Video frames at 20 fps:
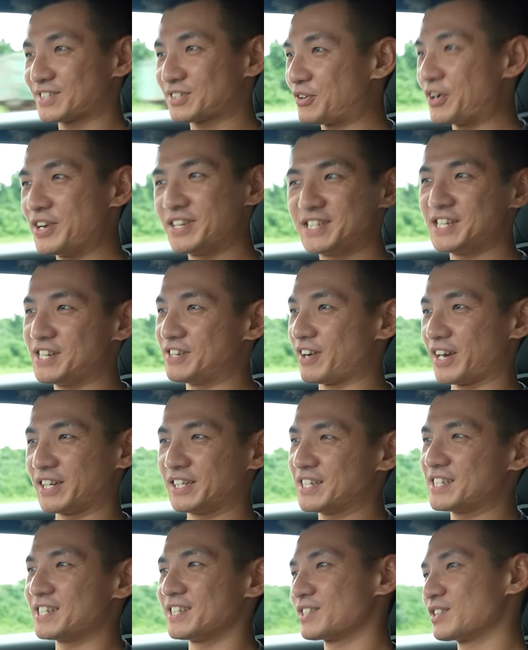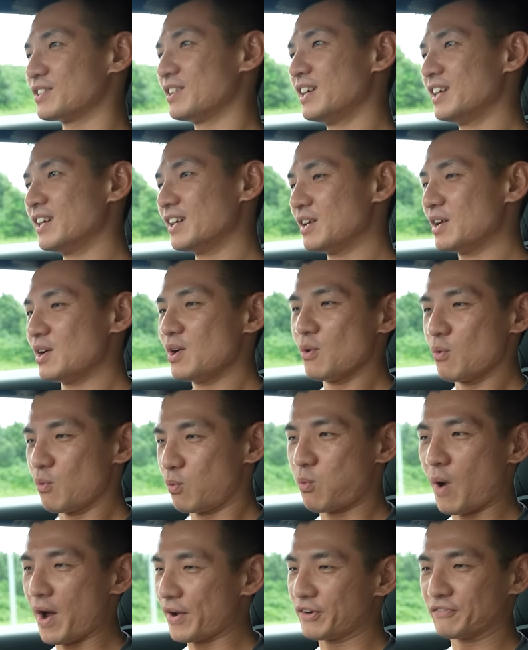crazy, right? This is
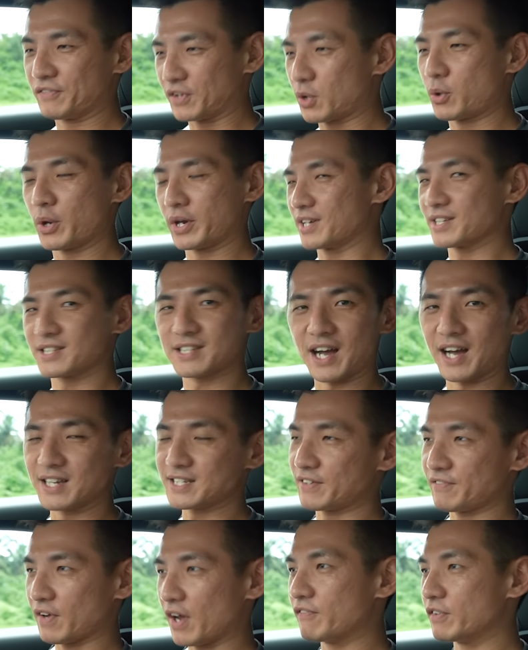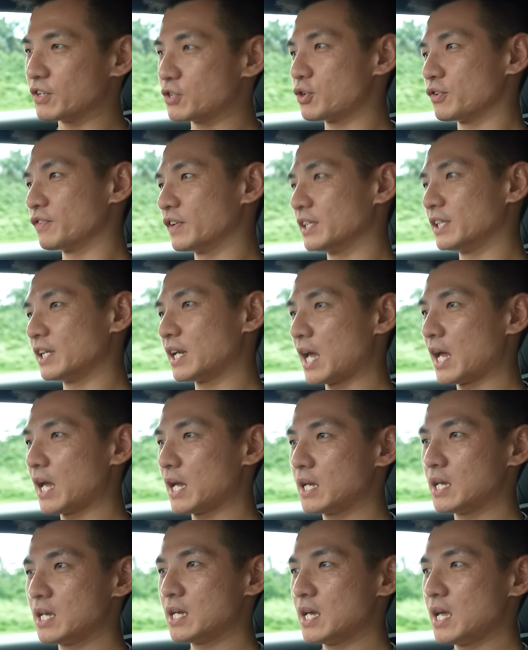one of the quickest cars I've ever driven.
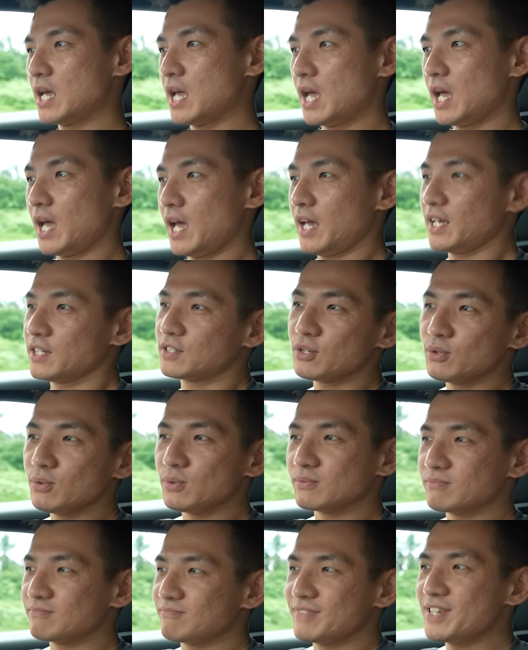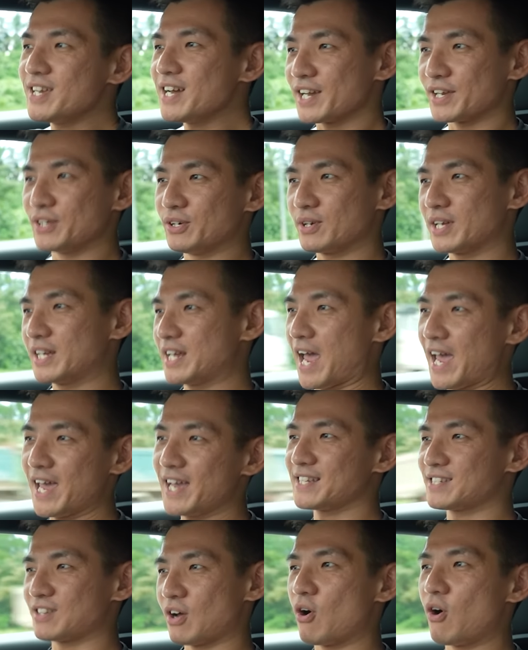And so, yeah, you know, it
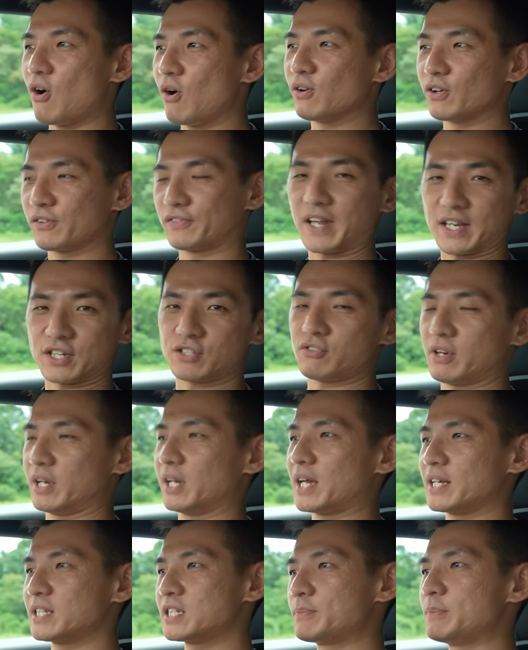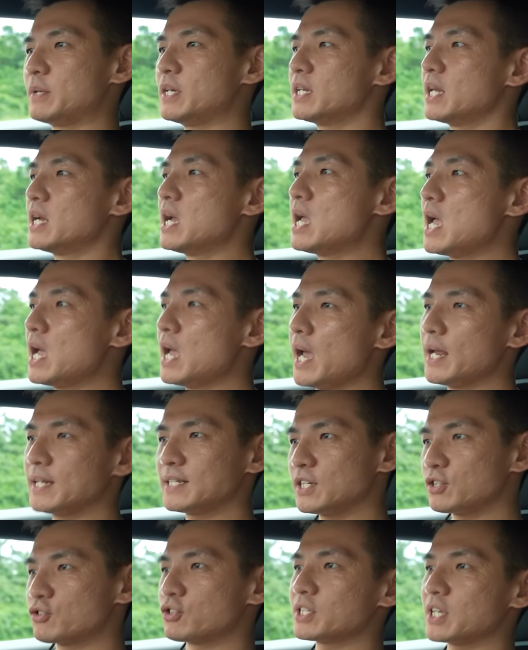has all of that straight line speed. And it's
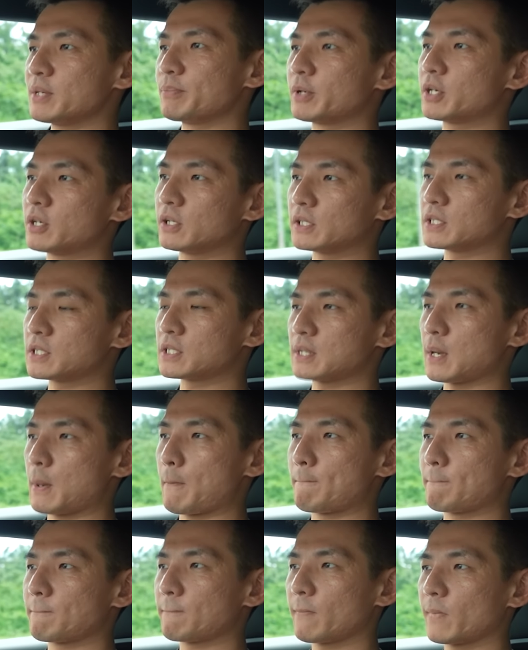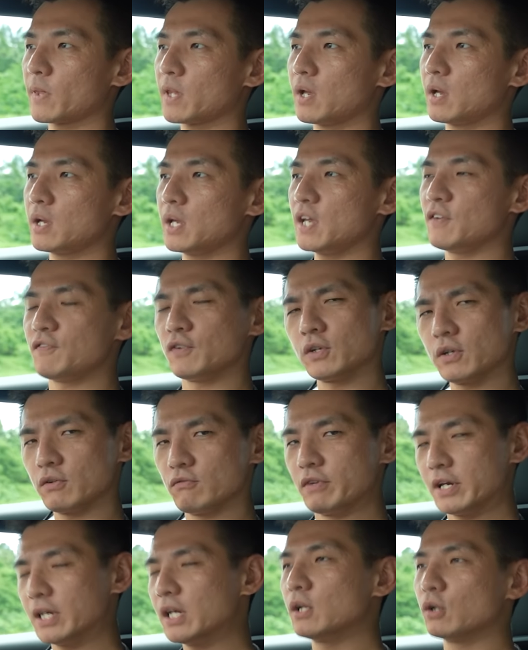interesting because if you
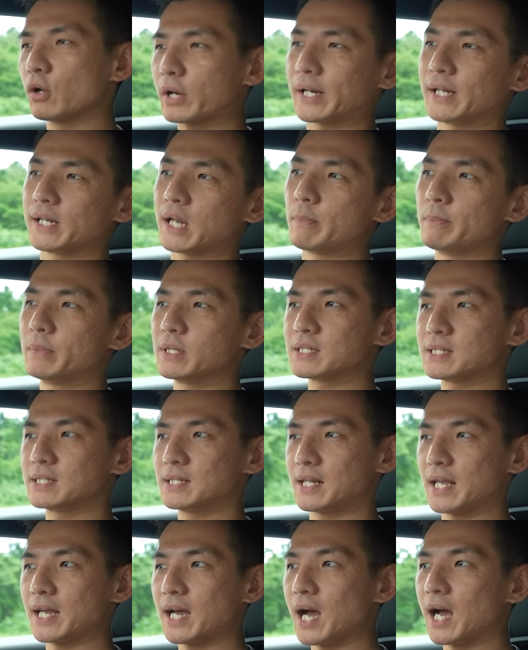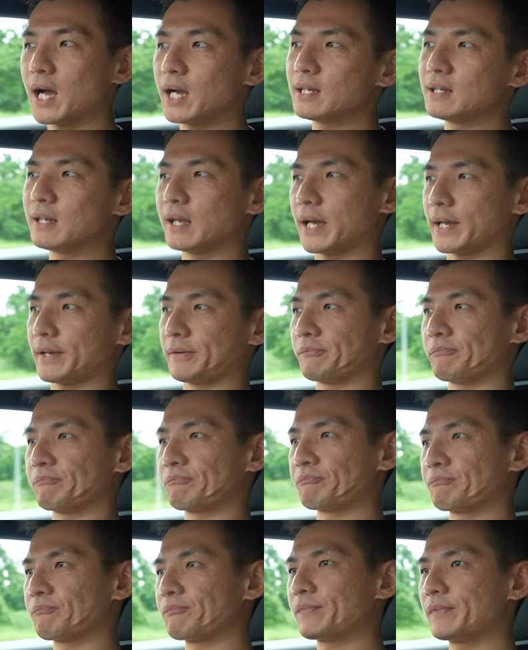really look at the numbers, they aren't
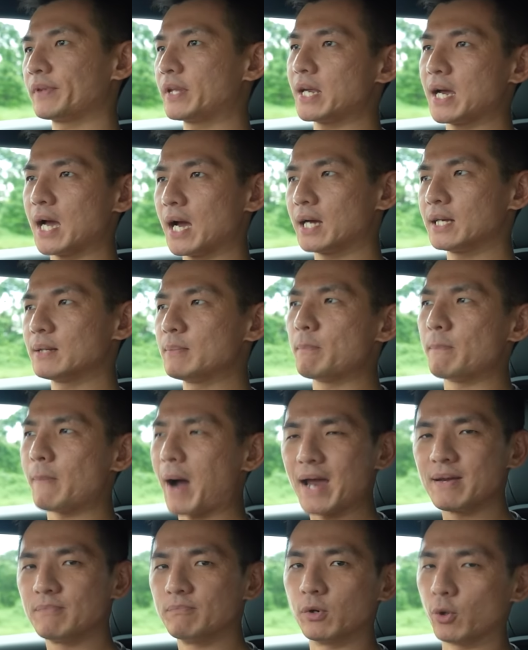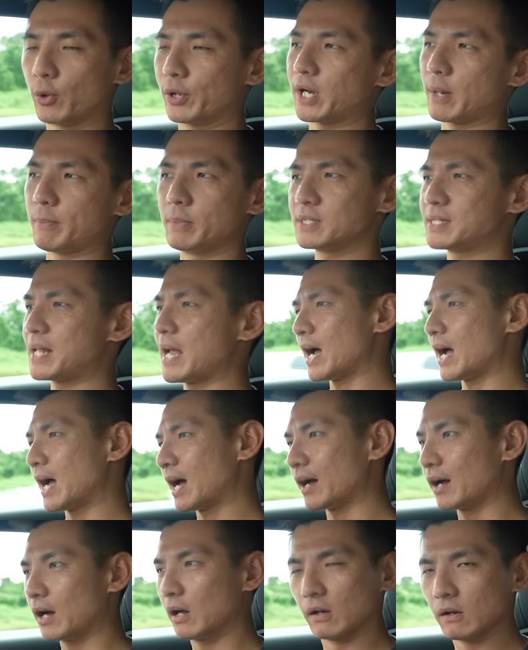mind-blowing numbers.
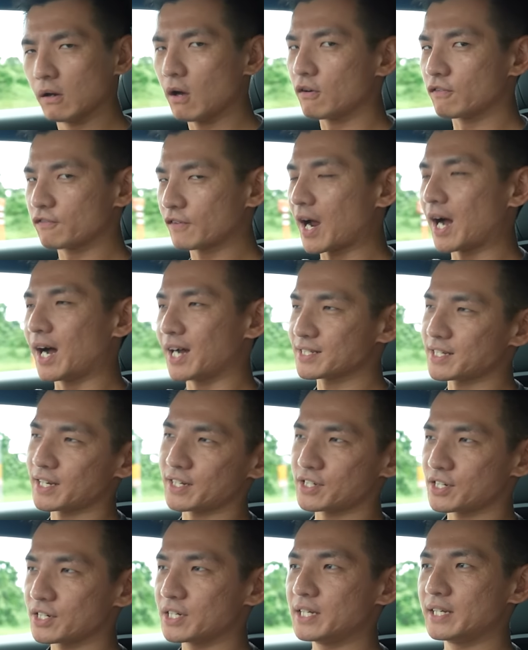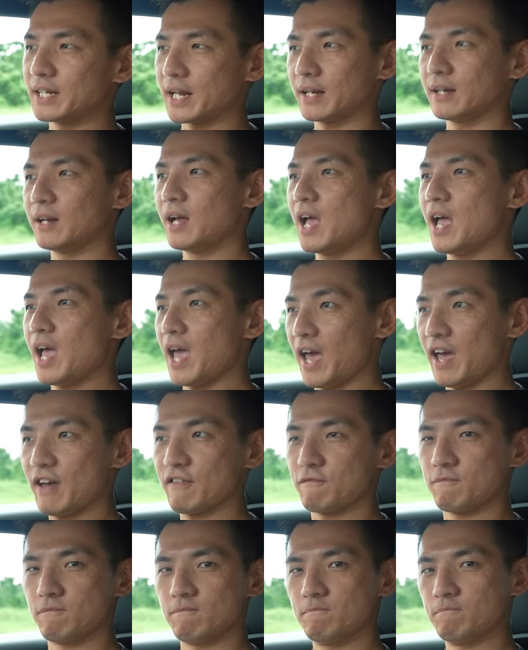are a lot of cars actually that
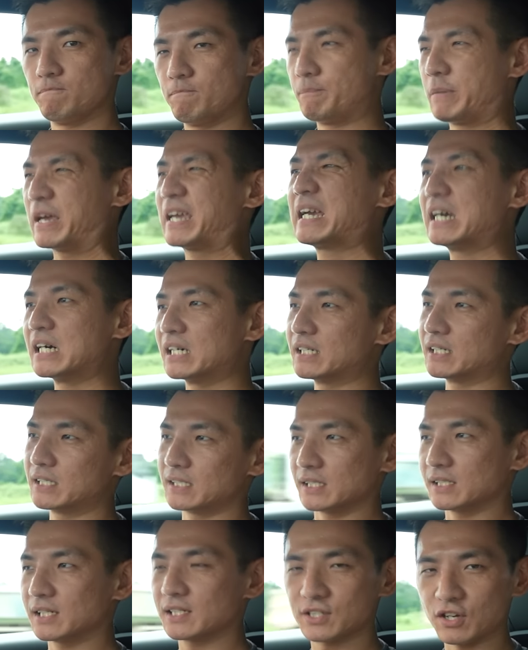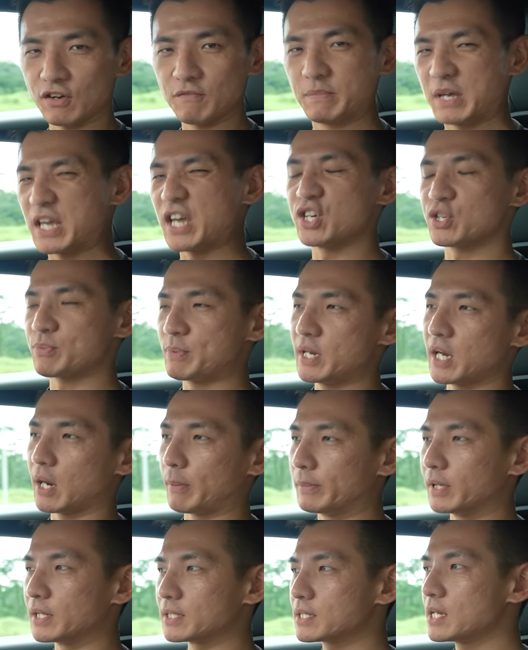have bigger sort of BHP
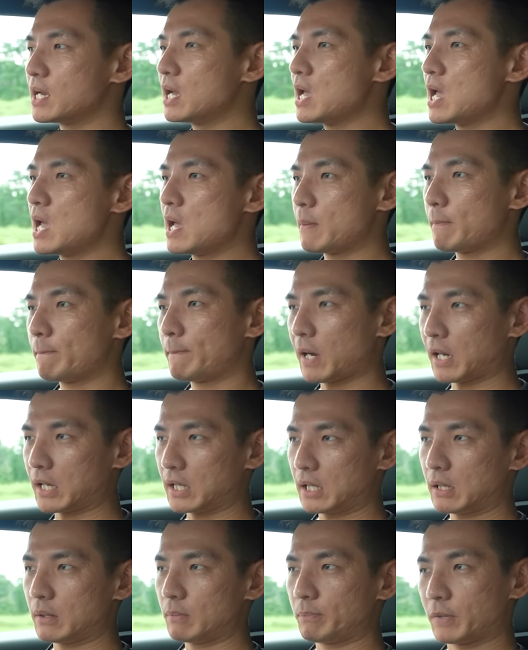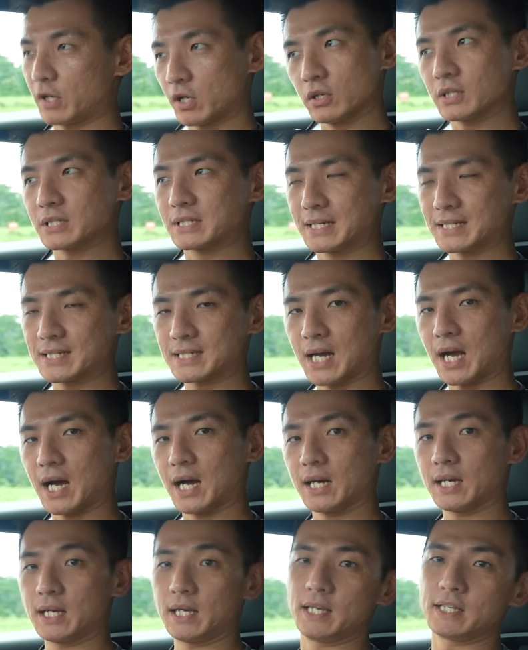numbers. But because this
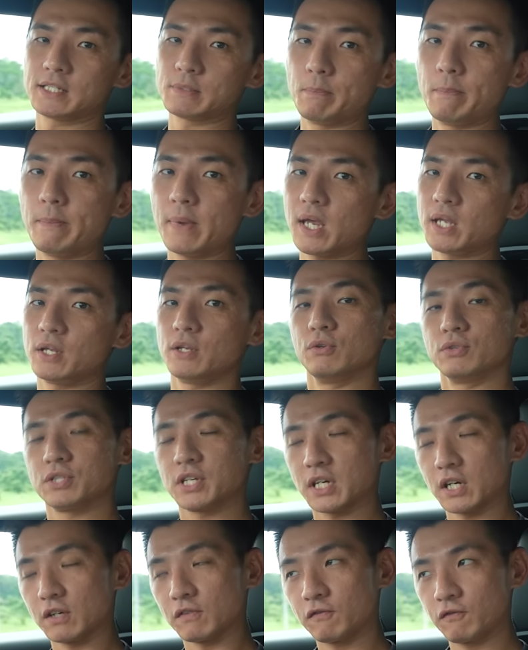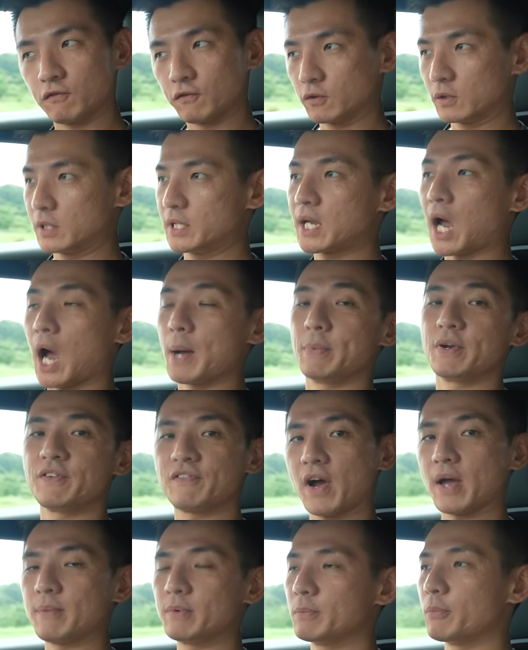car is made using a fully carbon
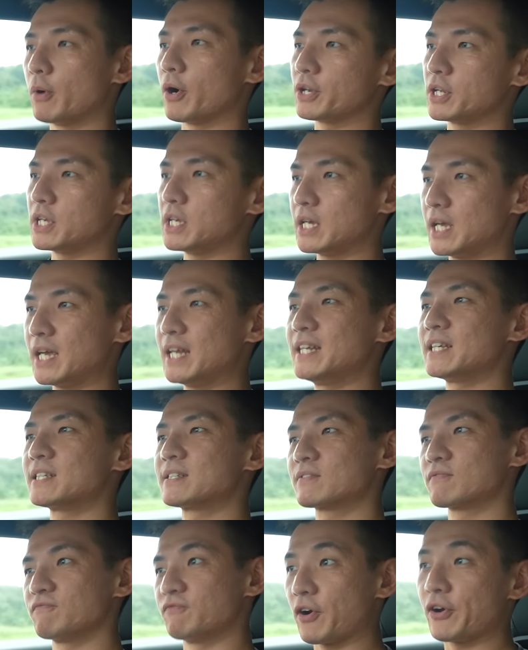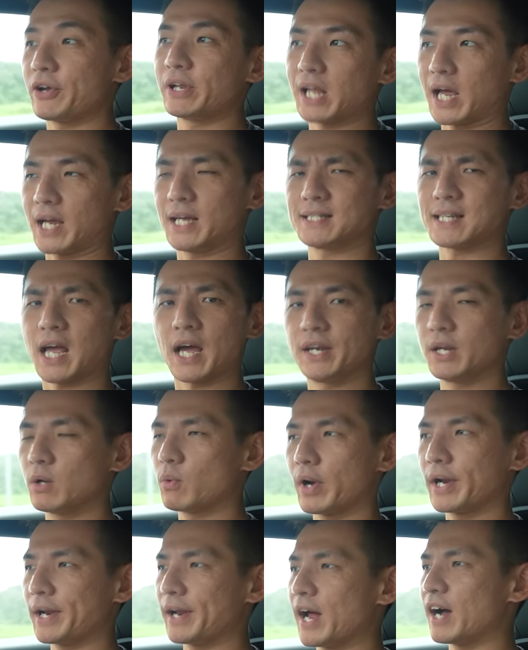fiber body, it is very light. It's under
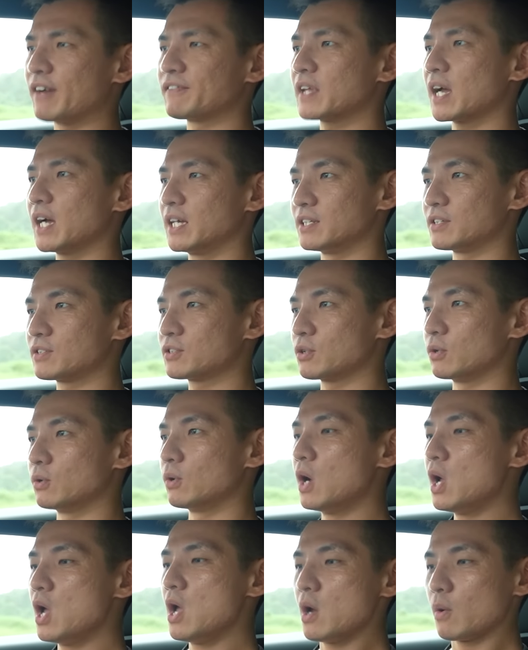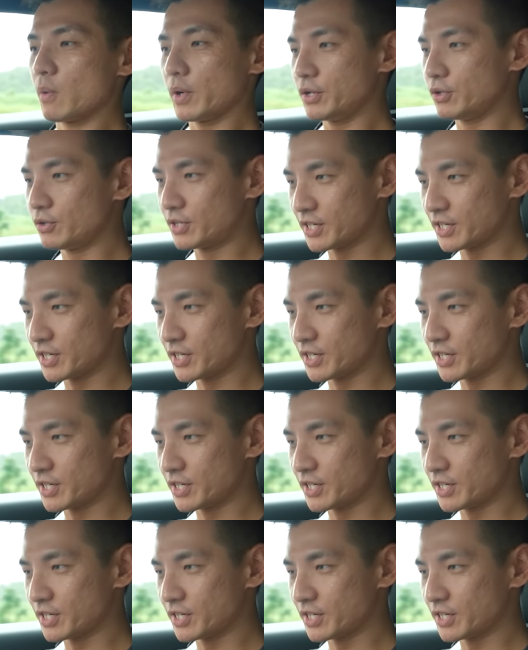1.5 tons. So when you